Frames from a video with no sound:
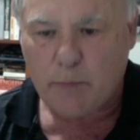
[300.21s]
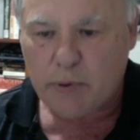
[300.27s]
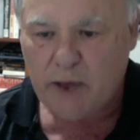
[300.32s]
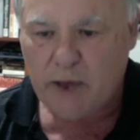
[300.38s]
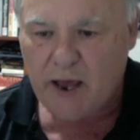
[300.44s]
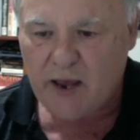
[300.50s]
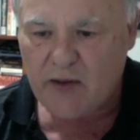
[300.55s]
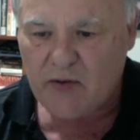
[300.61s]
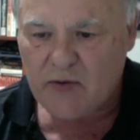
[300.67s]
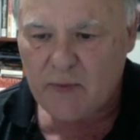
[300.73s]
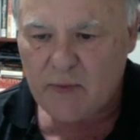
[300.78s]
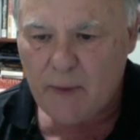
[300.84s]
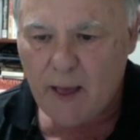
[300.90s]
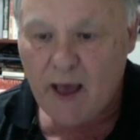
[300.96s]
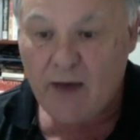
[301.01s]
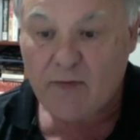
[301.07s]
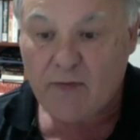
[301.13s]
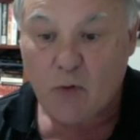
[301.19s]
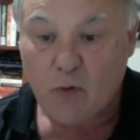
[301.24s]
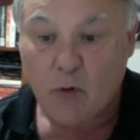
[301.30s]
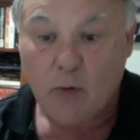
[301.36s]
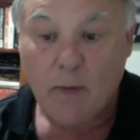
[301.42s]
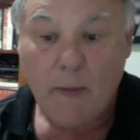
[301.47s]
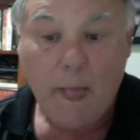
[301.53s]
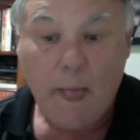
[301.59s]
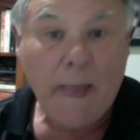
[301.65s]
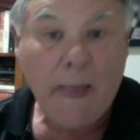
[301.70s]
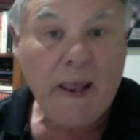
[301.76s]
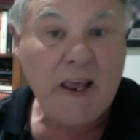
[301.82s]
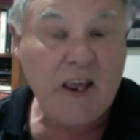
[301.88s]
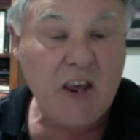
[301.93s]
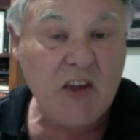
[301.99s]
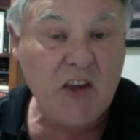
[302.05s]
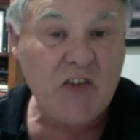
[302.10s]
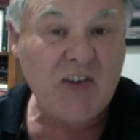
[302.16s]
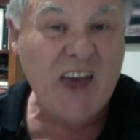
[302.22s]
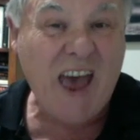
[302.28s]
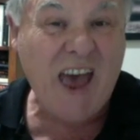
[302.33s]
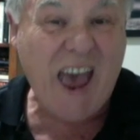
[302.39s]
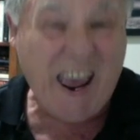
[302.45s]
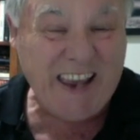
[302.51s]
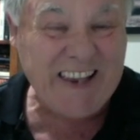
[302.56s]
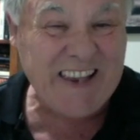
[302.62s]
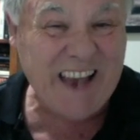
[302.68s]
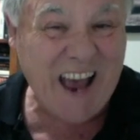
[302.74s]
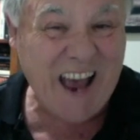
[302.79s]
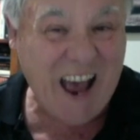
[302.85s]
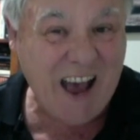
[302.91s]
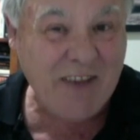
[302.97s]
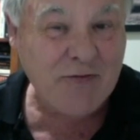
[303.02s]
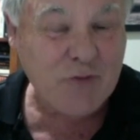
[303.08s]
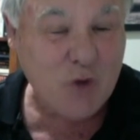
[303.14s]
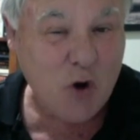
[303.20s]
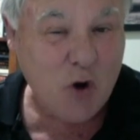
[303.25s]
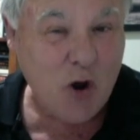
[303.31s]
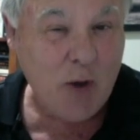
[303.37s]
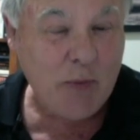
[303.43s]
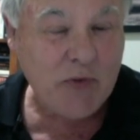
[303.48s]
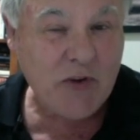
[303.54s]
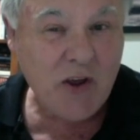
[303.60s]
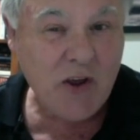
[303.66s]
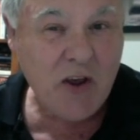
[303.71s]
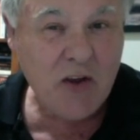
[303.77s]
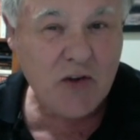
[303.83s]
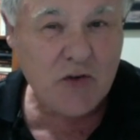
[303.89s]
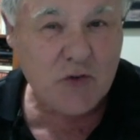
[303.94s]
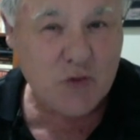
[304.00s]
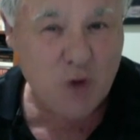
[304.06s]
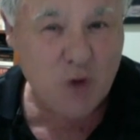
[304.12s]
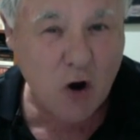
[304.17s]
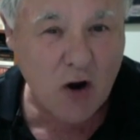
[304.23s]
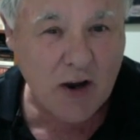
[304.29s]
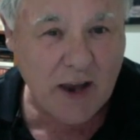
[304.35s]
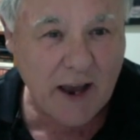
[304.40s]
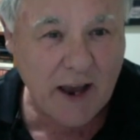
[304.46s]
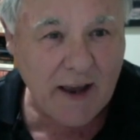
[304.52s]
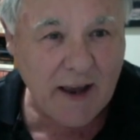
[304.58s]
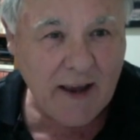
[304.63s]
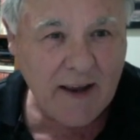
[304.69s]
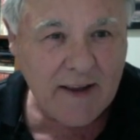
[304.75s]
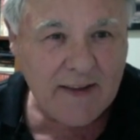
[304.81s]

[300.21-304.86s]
plays. After all, he is 8.5 times stronger